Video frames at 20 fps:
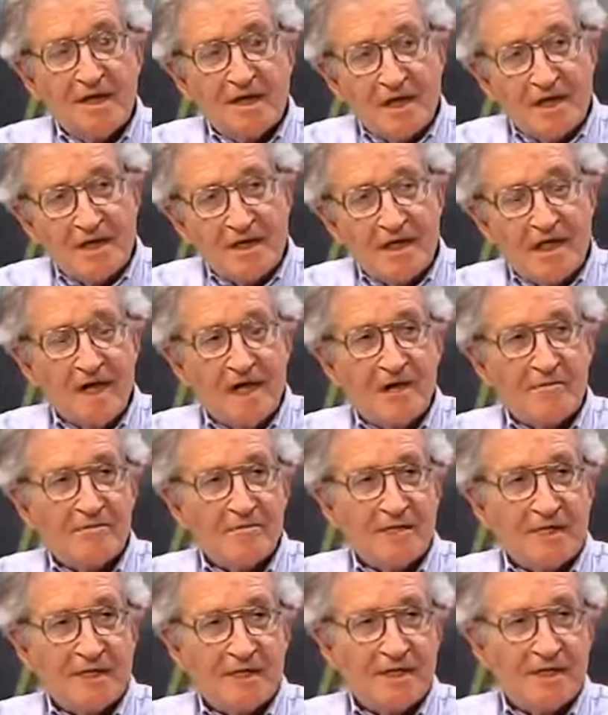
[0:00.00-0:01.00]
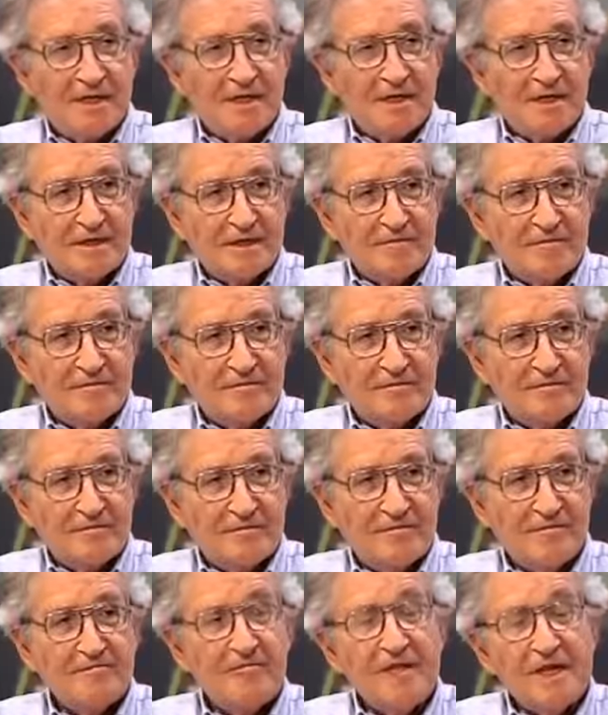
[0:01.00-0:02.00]
kidnap a
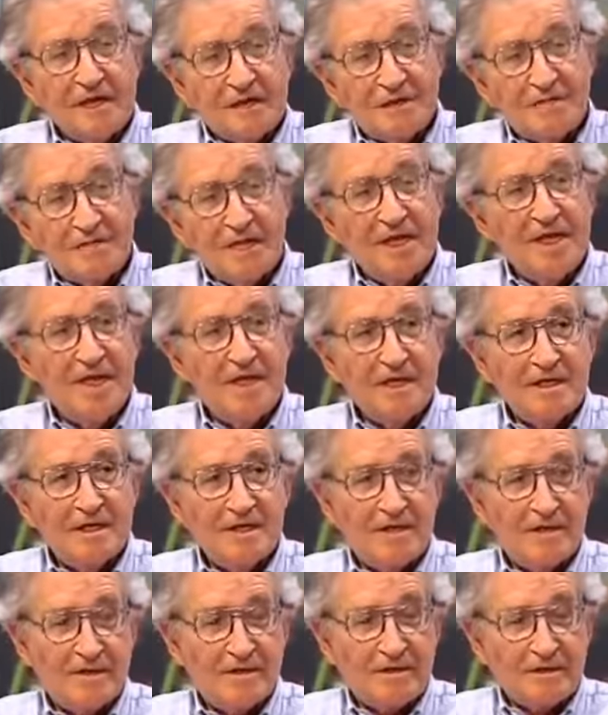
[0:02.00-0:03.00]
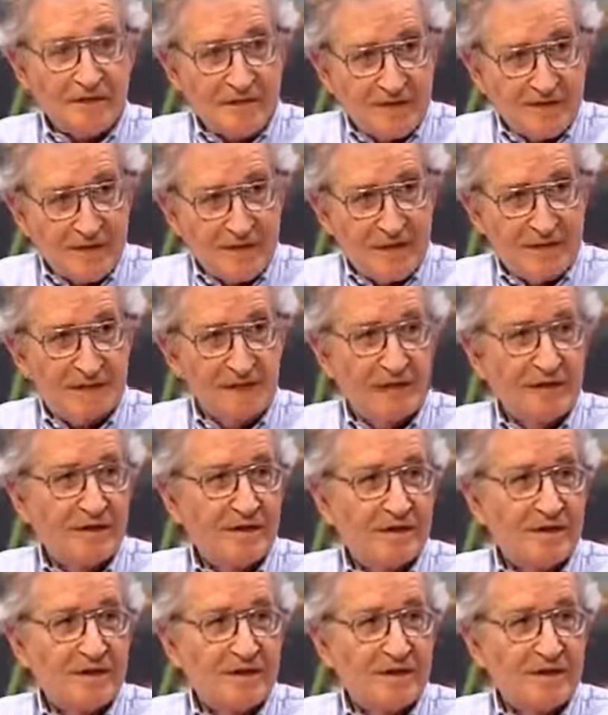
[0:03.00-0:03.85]
disobedient thug